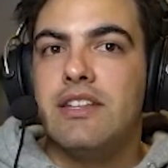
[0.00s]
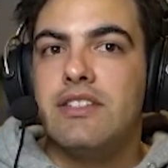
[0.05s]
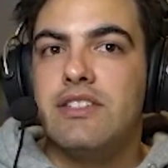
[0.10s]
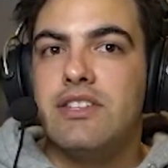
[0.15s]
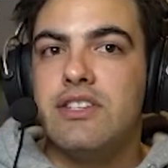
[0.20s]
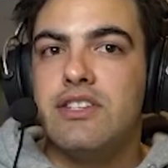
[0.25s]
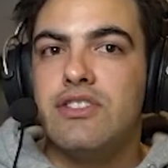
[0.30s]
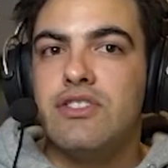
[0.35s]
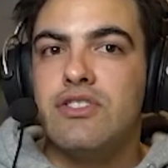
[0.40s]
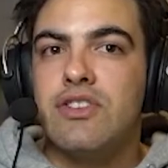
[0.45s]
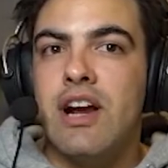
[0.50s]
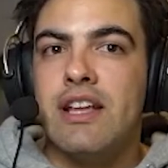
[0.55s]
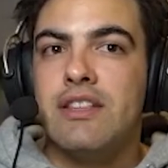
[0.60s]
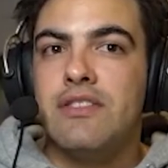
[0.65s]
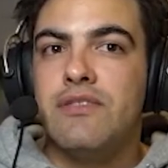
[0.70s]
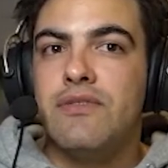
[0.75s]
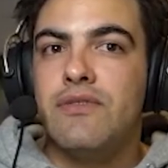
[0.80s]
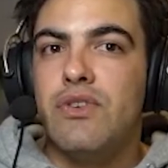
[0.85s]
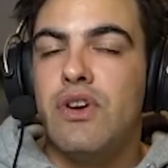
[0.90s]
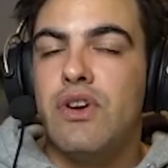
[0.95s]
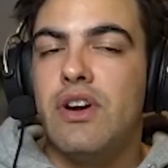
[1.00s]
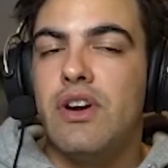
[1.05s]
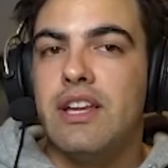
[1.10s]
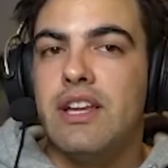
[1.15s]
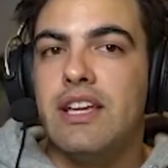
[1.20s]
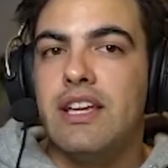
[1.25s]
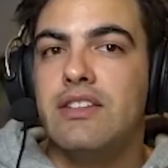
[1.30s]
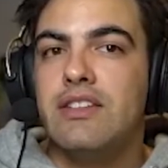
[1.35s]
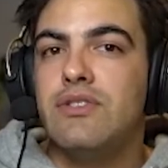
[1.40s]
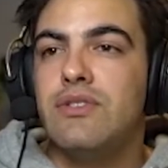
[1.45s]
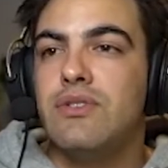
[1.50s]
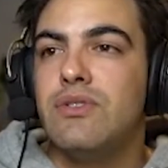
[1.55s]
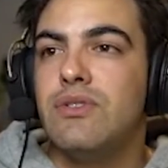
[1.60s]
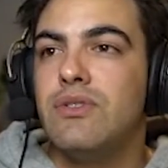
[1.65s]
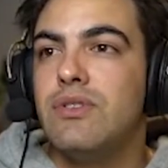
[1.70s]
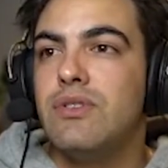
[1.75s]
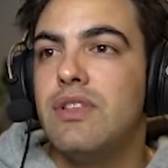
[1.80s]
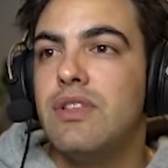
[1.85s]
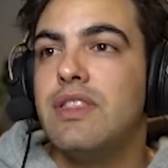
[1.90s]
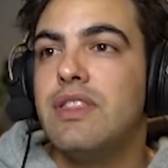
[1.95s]
just transfer it
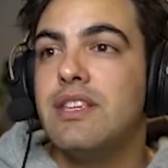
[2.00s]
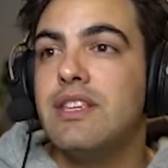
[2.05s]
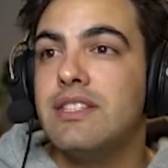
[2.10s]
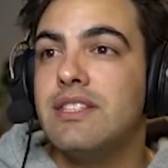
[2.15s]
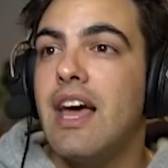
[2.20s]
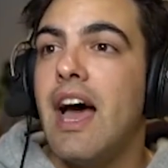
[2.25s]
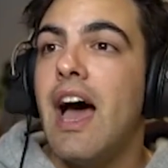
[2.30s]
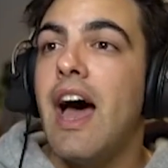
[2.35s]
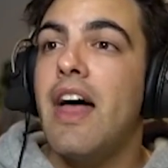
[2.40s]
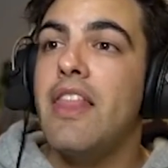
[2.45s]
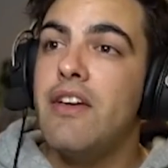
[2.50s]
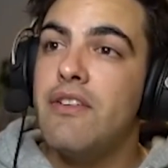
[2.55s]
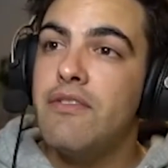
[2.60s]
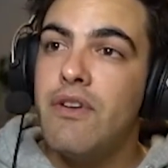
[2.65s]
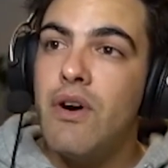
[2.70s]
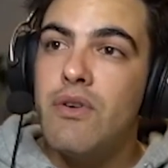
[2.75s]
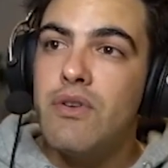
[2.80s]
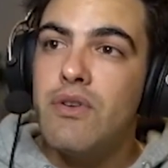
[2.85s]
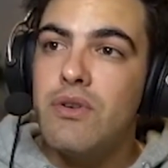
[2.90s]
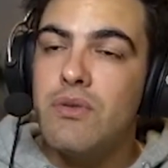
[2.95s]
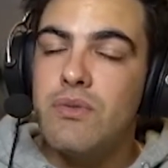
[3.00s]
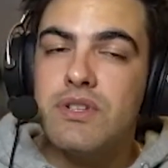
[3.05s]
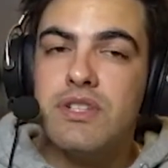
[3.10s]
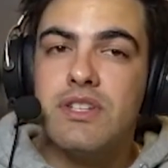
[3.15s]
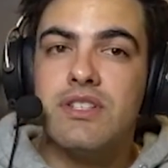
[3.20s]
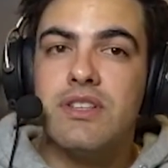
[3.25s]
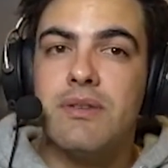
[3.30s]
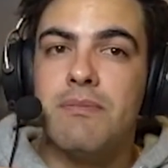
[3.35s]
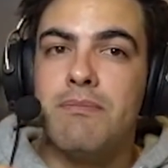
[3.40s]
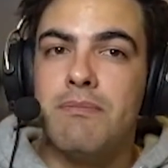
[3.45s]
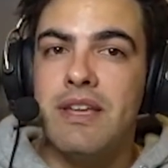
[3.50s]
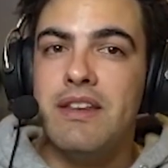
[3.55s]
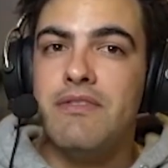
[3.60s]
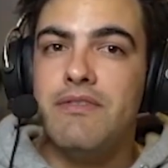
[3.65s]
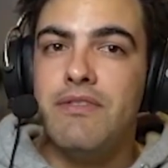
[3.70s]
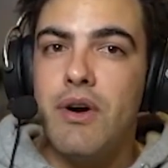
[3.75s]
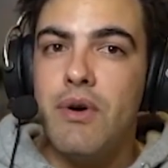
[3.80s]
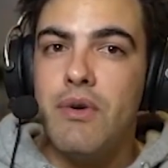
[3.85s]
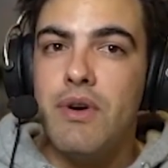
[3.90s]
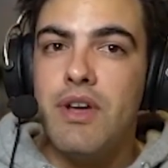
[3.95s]
into this other folder, which is a mint
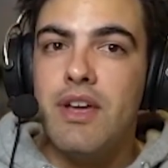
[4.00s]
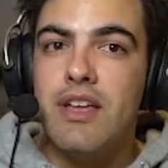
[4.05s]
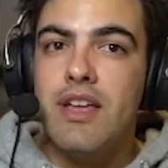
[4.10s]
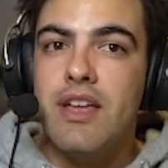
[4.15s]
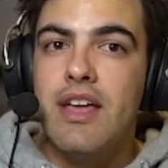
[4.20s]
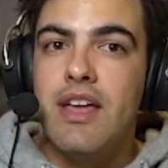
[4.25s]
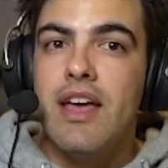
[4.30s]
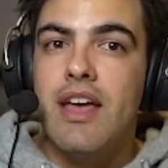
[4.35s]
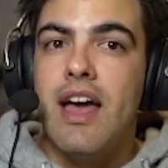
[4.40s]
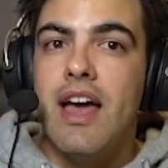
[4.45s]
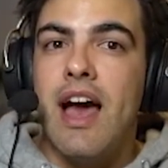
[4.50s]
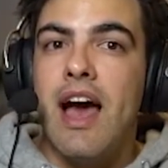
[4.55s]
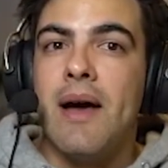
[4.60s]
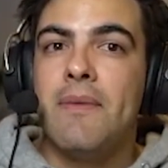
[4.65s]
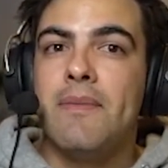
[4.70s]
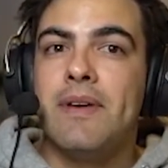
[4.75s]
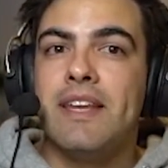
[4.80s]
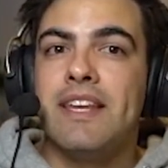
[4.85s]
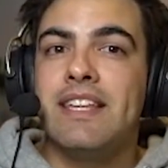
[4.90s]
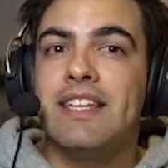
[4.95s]
folder. And then